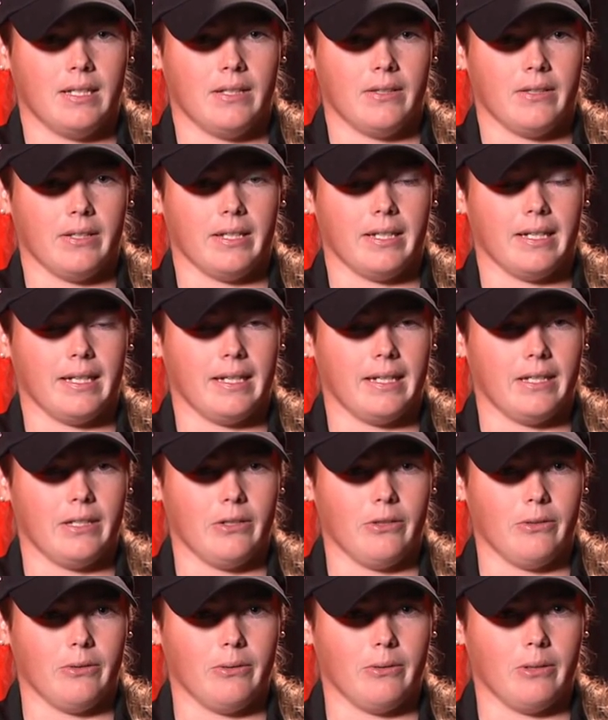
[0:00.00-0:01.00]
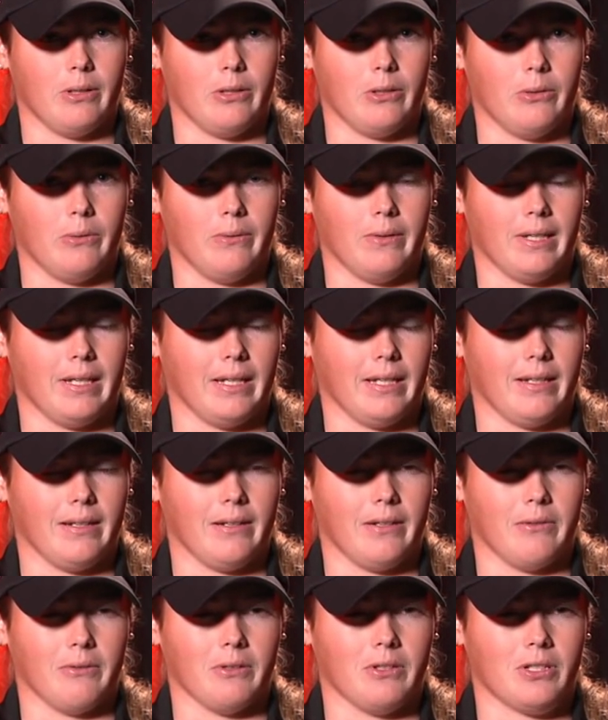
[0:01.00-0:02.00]
The guy who owned that
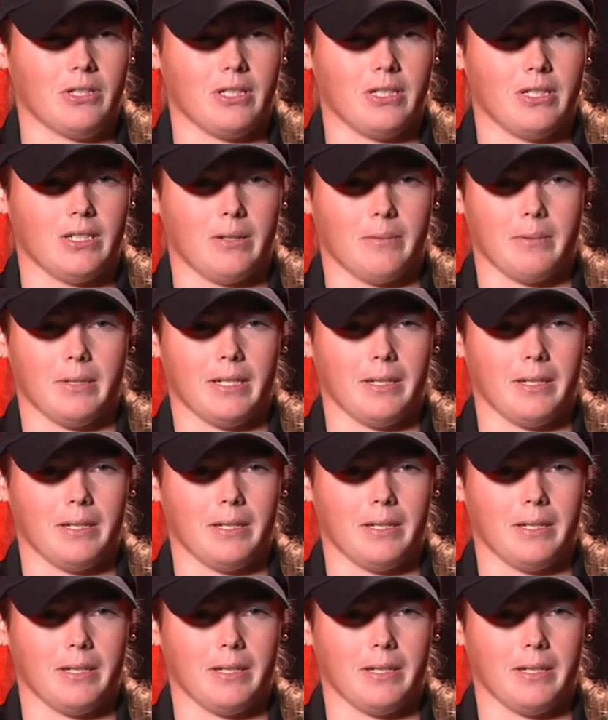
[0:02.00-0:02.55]
originally taught me